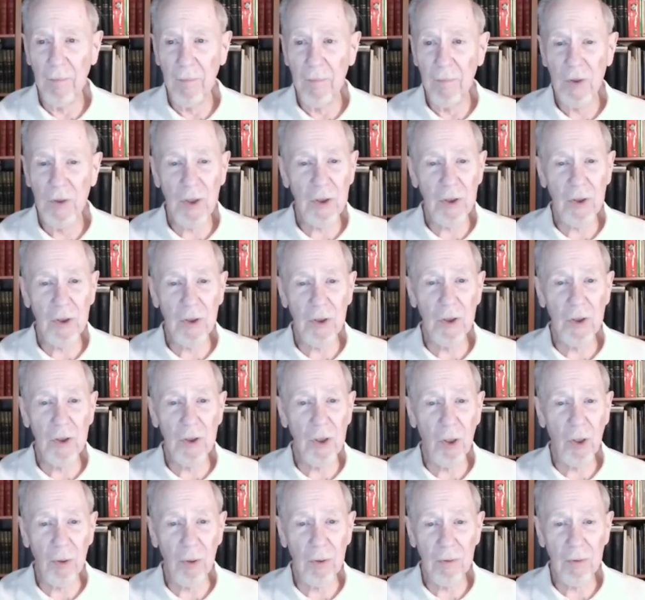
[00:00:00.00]
just as a
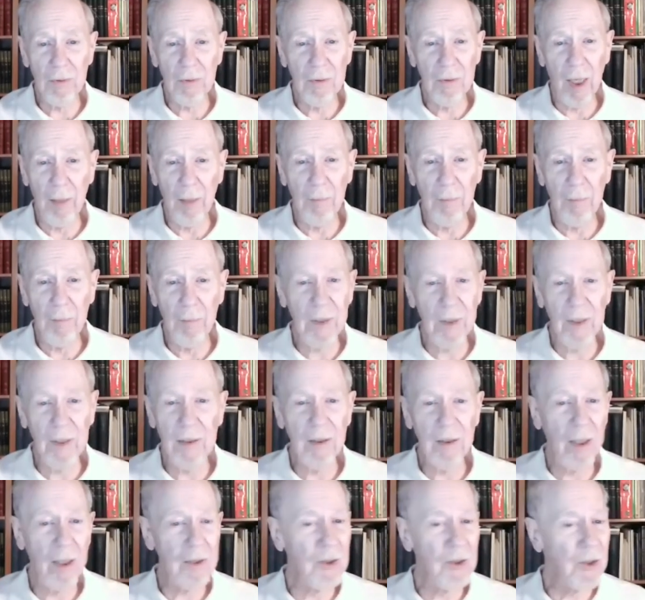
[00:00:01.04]
joke, not meaning,
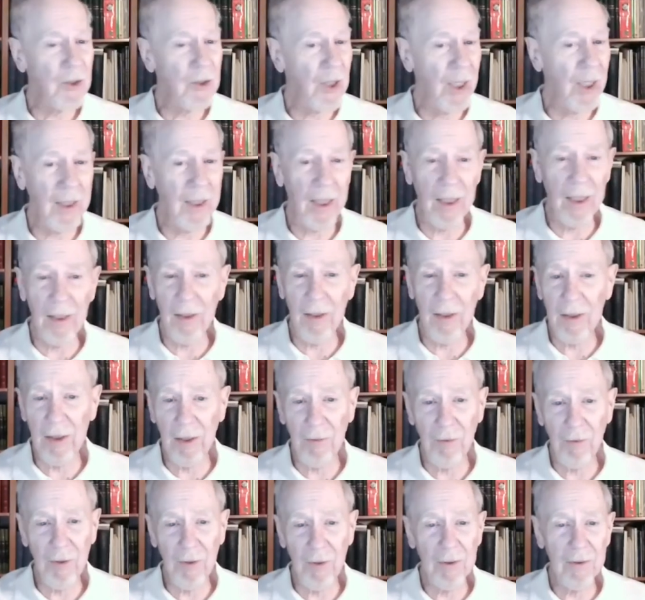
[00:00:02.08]
not saying anything
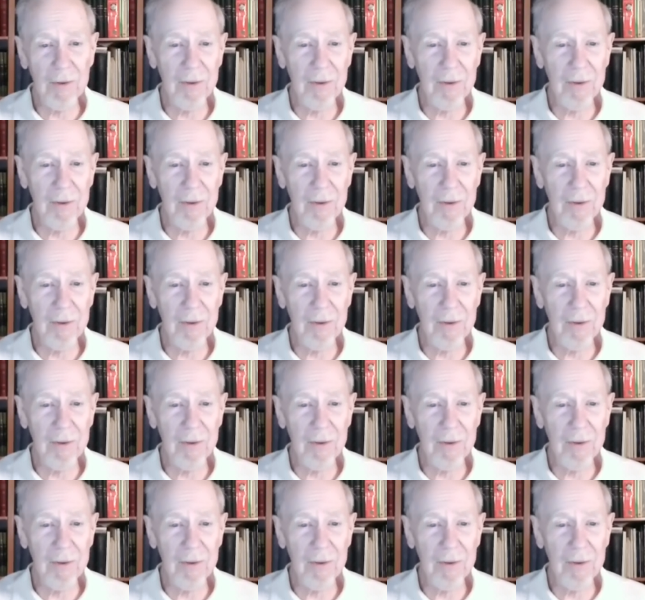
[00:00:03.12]
different.